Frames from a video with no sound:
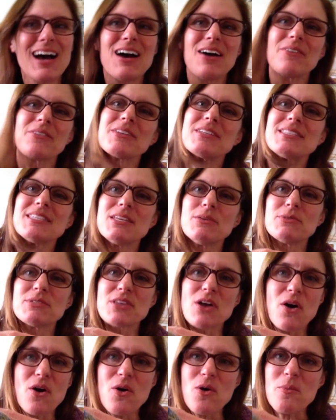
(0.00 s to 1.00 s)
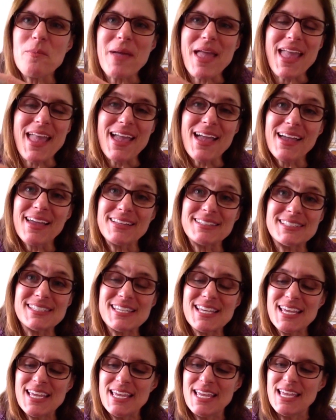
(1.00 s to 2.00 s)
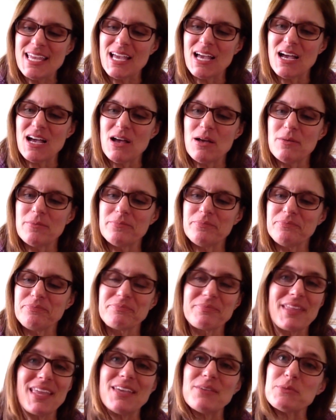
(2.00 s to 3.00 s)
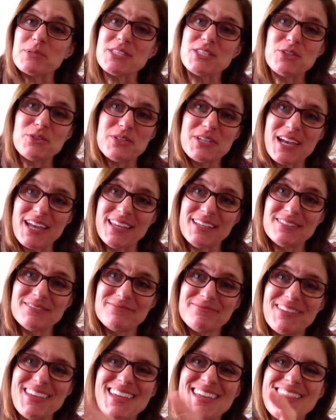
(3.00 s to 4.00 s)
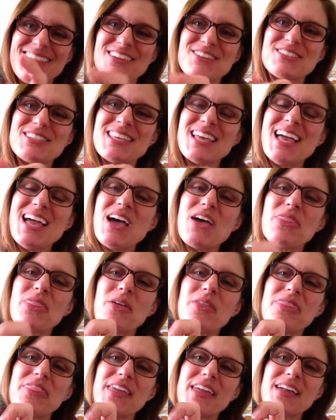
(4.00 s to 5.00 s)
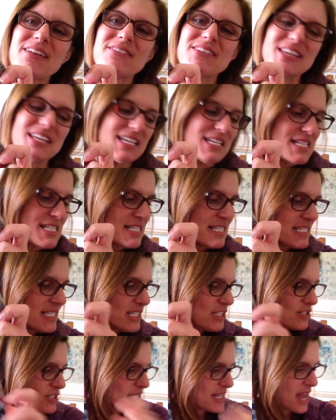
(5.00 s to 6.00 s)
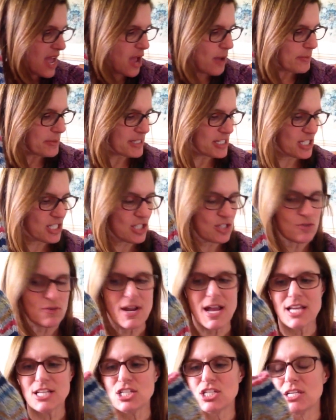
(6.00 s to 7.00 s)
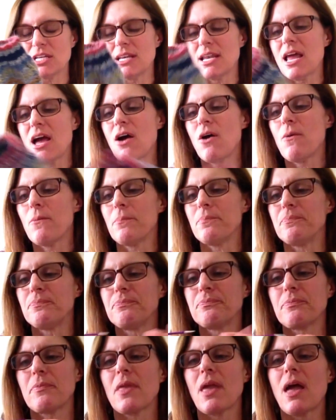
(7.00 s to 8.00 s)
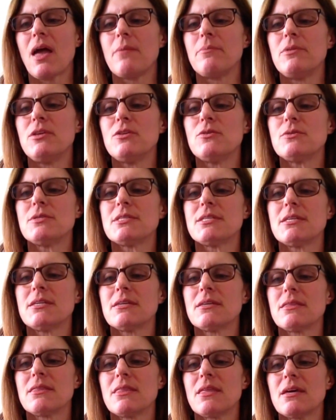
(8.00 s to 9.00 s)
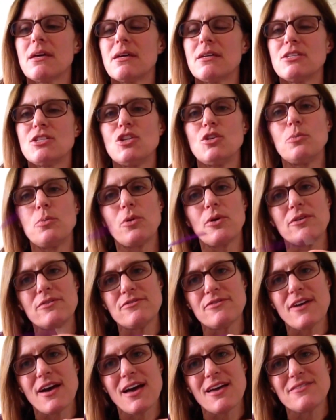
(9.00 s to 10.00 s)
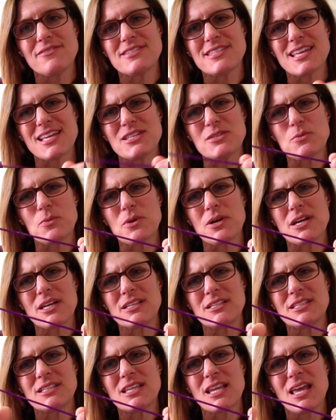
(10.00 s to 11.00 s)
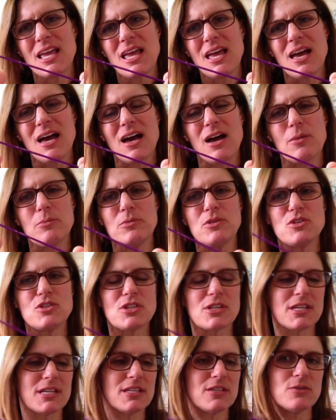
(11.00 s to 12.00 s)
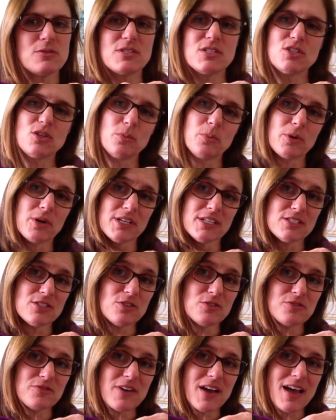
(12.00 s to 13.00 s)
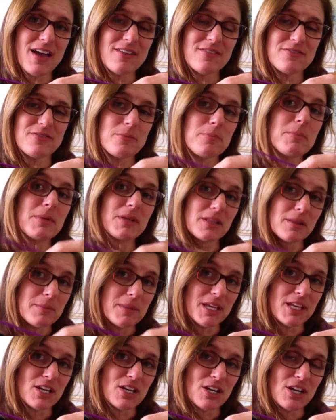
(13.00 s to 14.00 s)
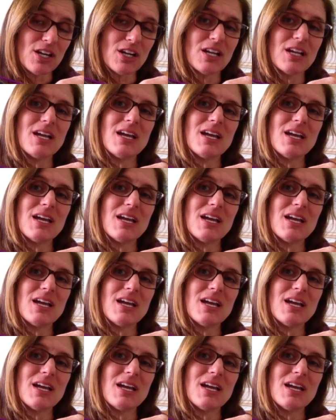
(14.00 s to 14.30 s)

because he was home, and it was too tight. The thing of it is there's not much stretch. Now, I'm using the 2.5 size one. Usually I use 2.25 millimeter